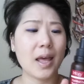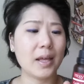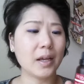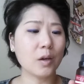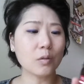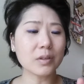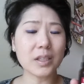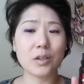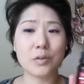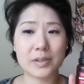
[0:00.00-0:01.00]
And I
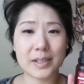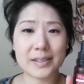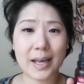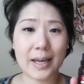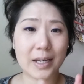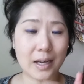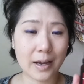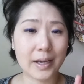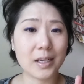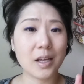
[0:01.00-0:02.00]
only use this at
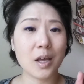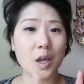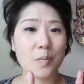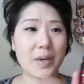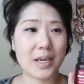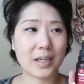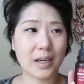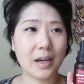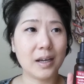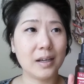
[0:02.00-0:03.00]
night
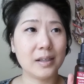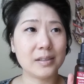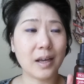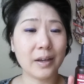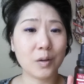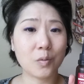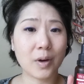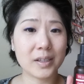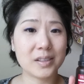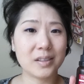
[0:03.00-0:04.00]
because I don't
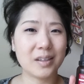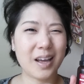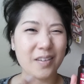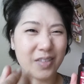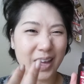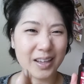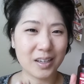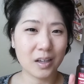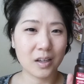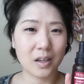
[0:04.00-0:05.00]
want to have that,